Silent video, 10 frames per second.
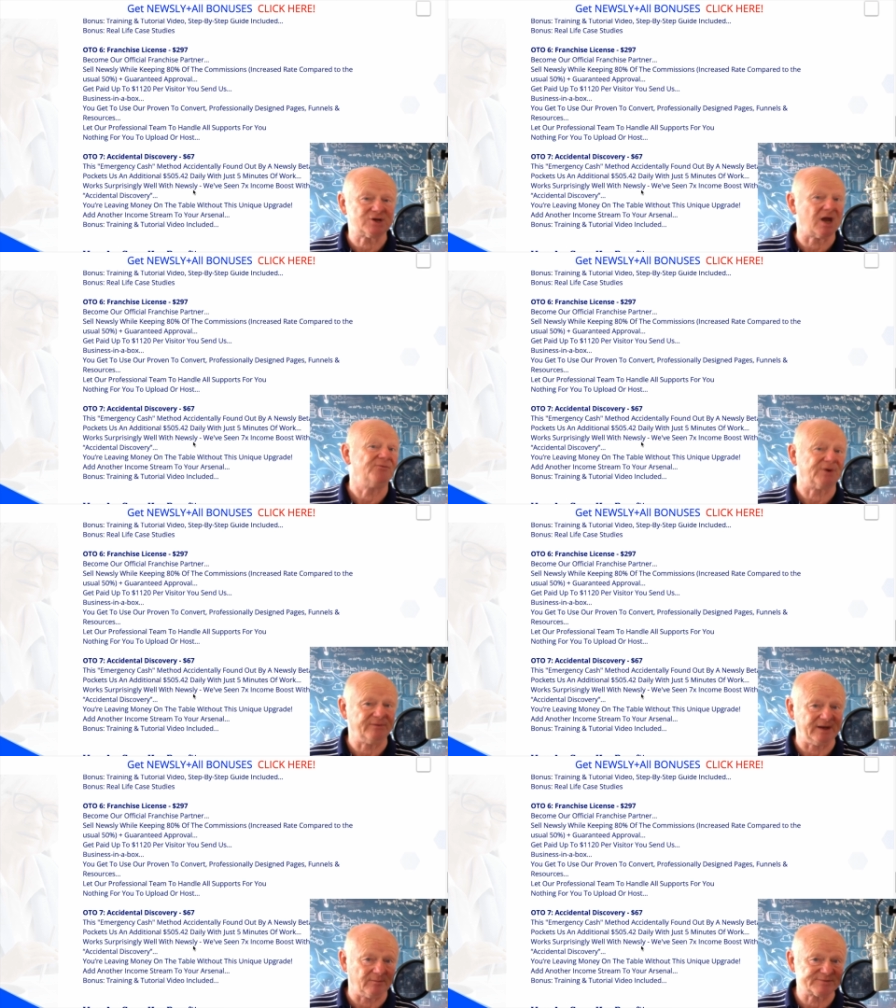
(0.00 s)
go through
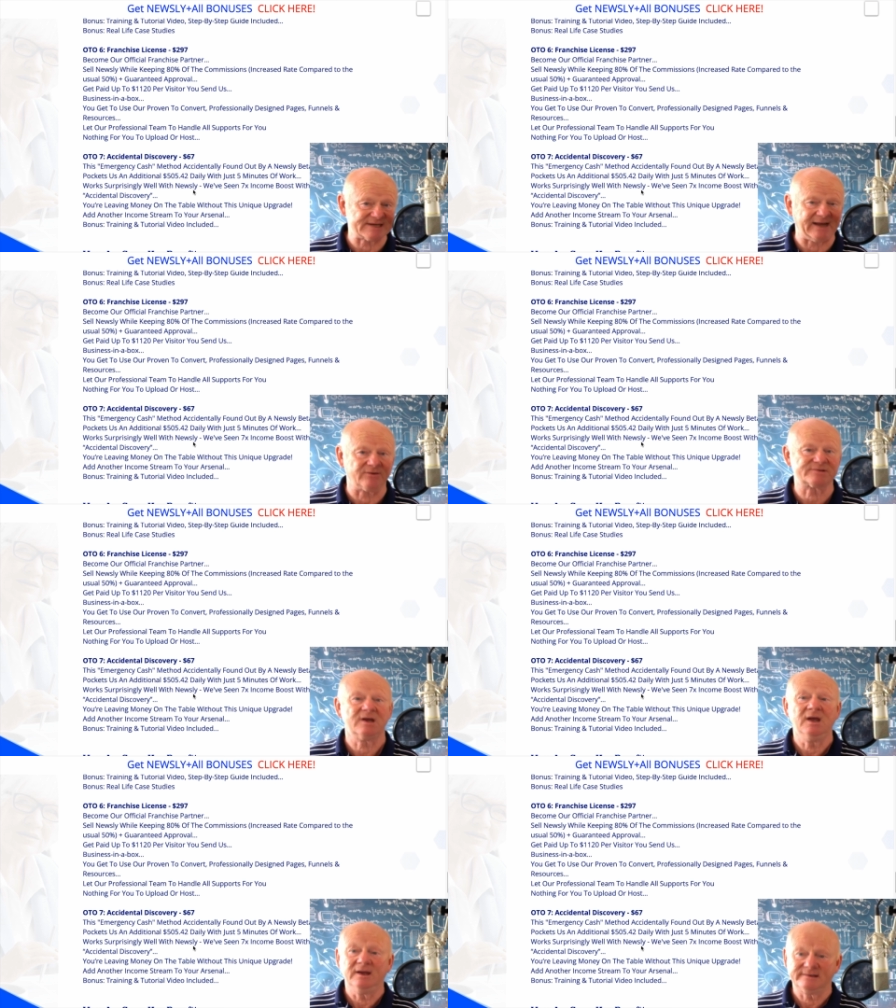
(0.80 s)
the upsells,
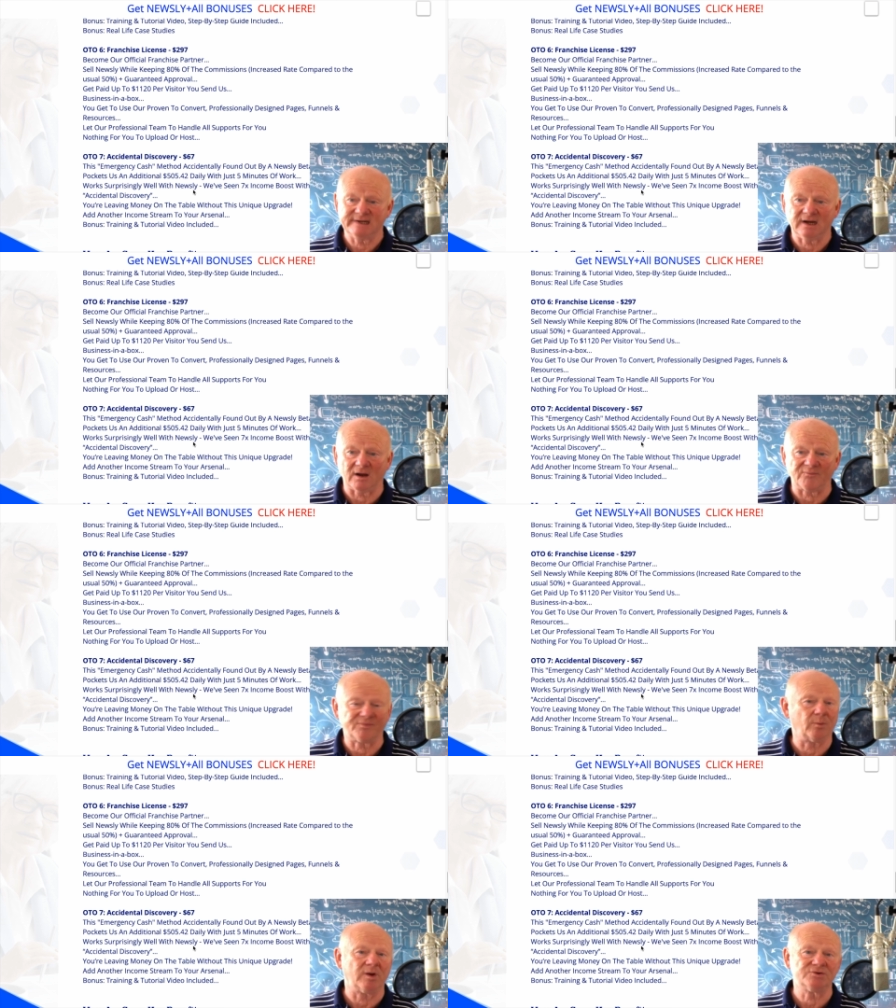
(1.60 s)
tick off
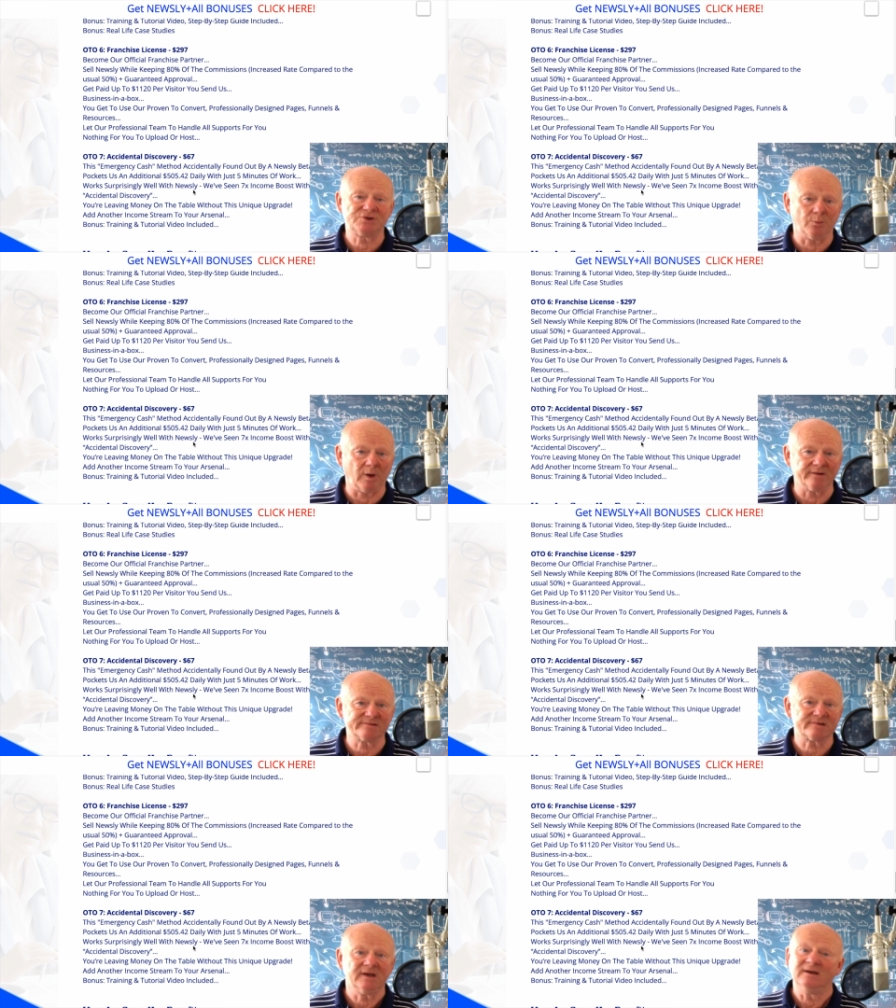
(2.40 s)
the ones you want,